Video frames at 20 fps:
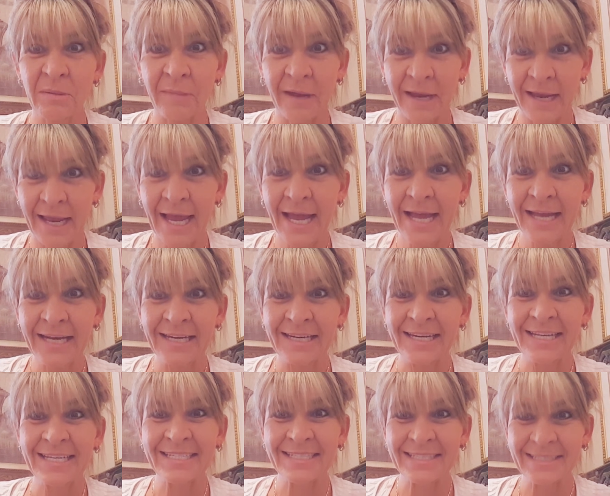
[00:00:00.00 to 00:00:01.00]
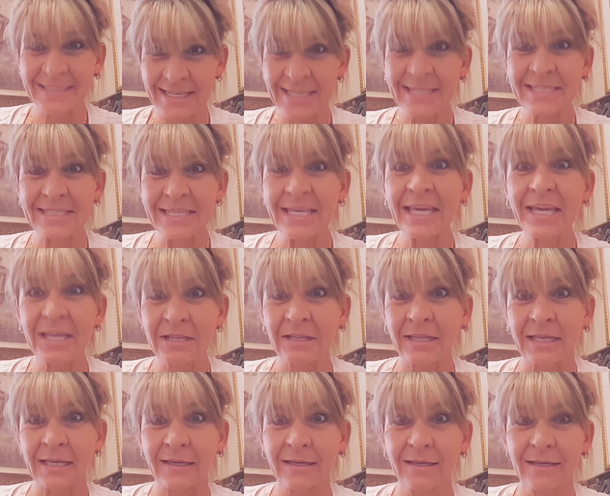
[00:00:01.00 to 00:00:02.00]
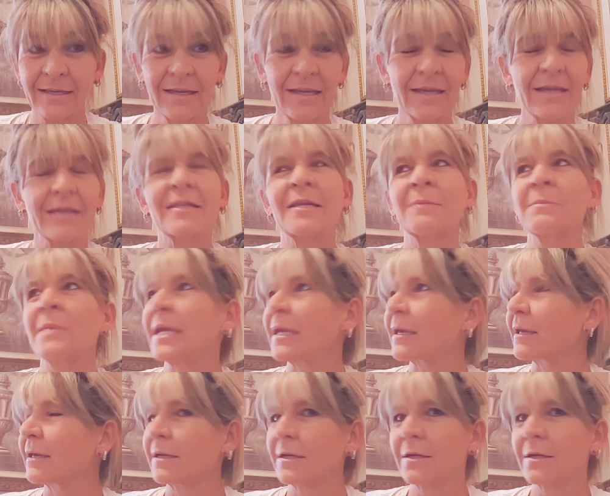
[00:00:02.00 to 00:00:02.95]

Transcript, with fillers: my head and he's he's giggling and i'm like